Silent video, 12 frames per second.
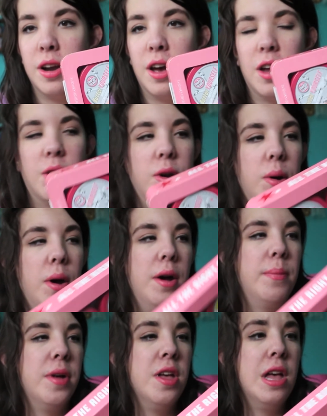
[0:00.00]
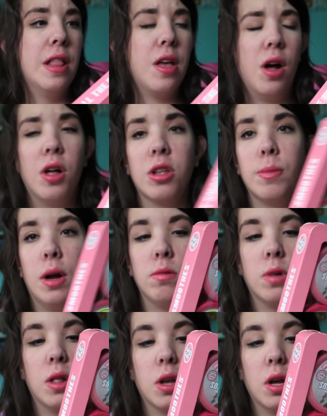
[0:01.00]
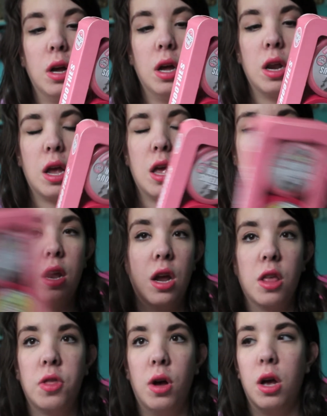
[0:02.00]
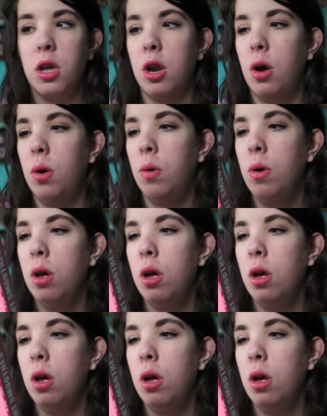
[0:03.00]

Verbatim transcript: I don't know, um they all smell really good, and I thought, you know,